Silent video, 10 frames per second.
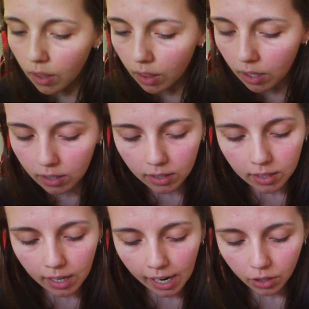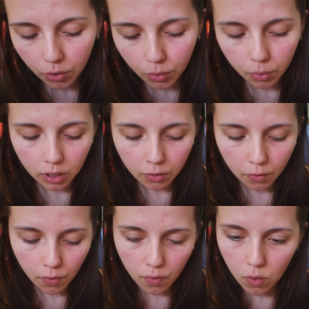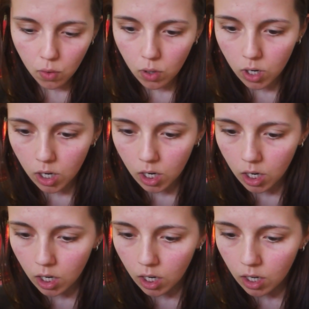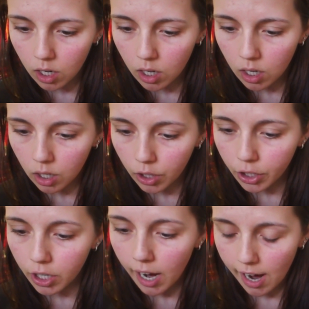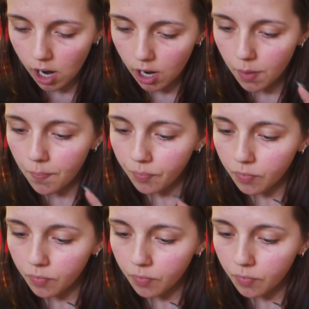this is actually for your hair.